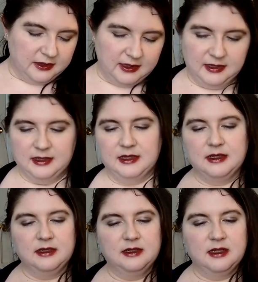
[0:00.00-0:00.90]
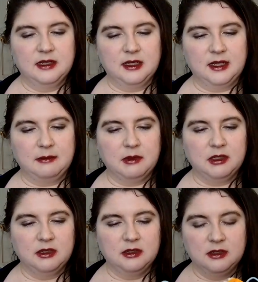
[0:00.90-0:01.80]
and I'm
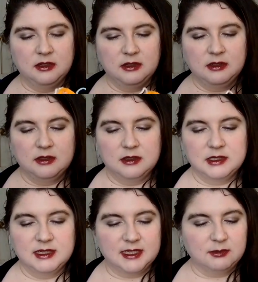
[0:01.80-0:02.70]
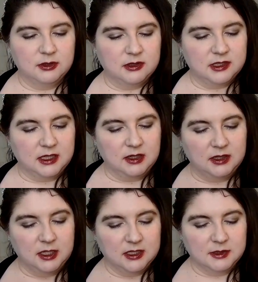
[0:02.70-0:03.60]
doing this one to
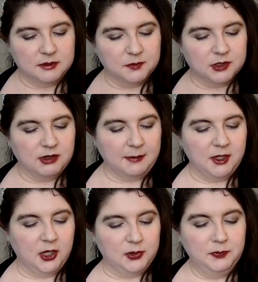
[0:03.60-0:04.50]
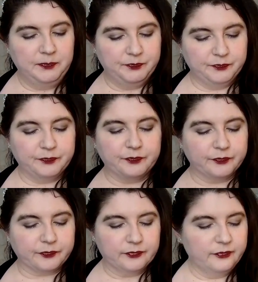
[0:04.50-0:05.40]
use up some scrap yarn.
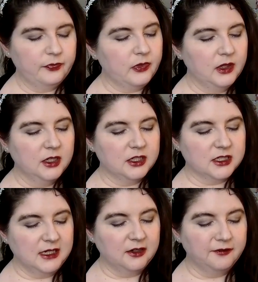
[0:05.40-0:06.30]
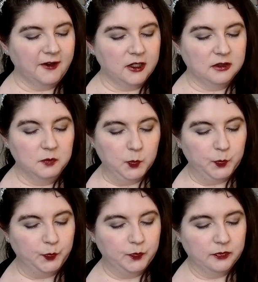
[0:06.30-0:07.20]
It's just a little fun
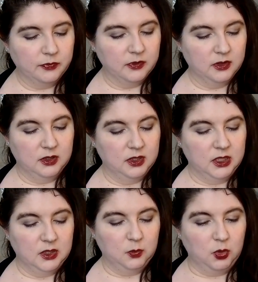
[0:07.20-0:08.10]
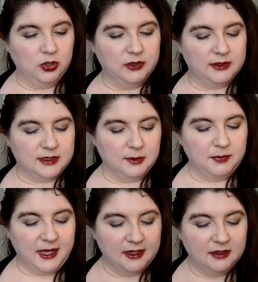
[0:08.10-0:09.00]
one. There's no
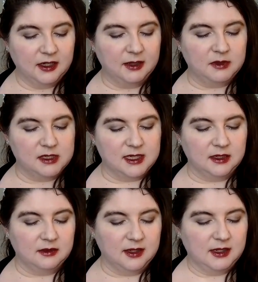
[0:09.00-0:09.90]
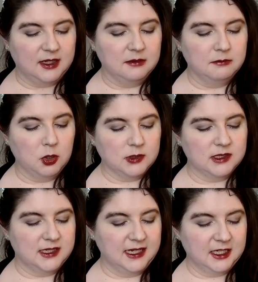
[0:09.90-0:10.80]
pattern. I'm using the moss
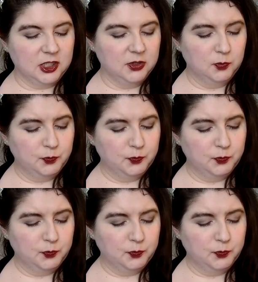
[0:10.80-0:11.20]
stitch,